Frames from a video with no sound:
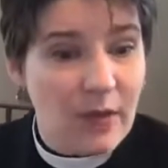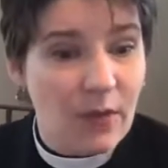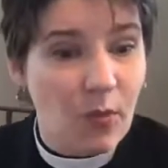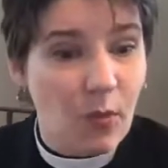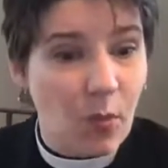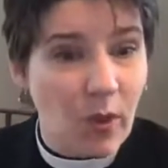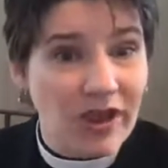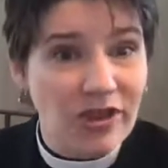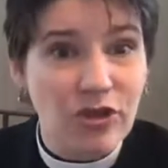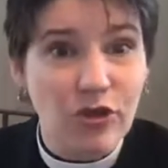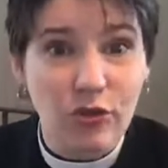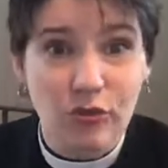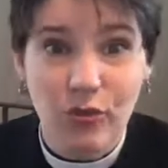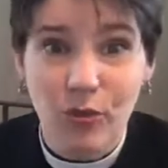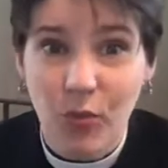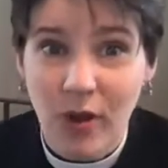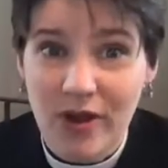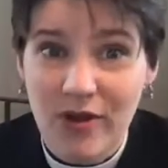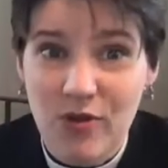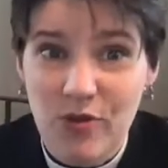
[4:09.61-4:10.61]
when you're the
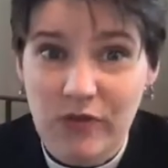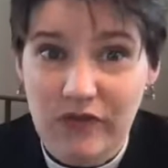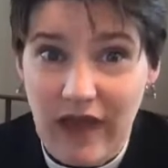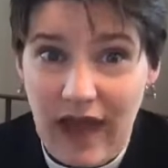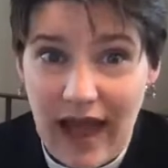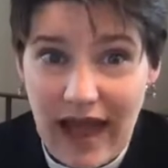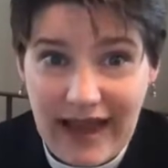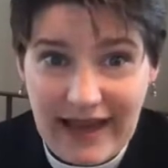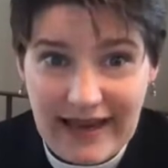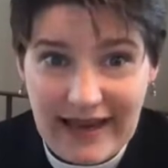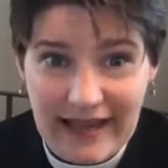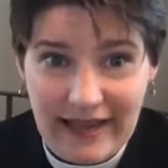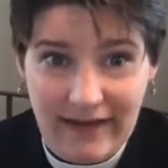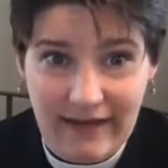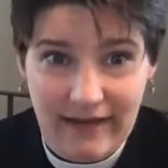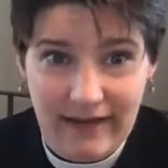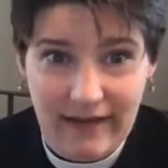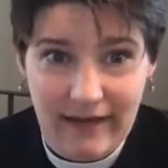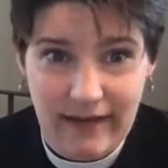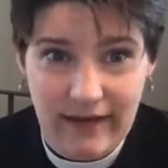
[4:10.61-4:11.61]
one who's hiding,
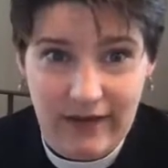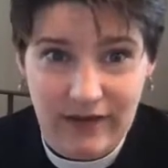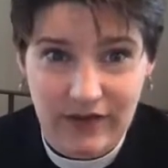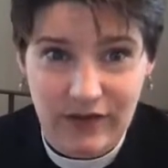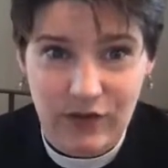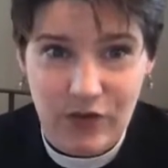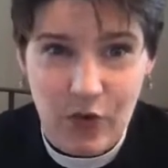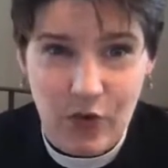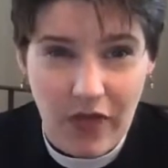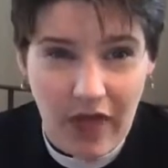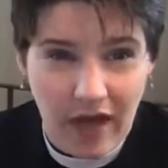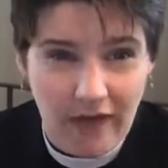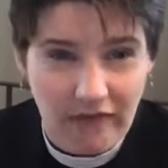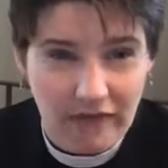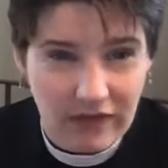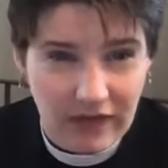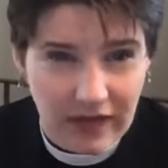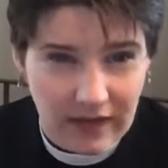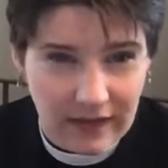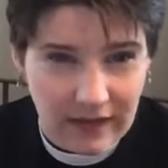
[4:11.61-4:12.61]
you know that
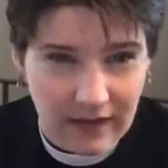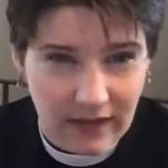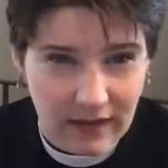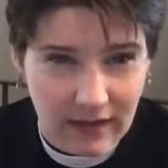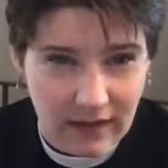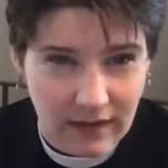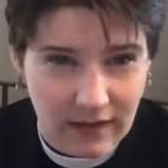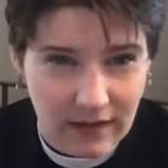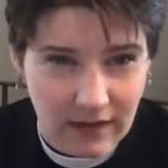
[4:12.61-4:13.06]
feeling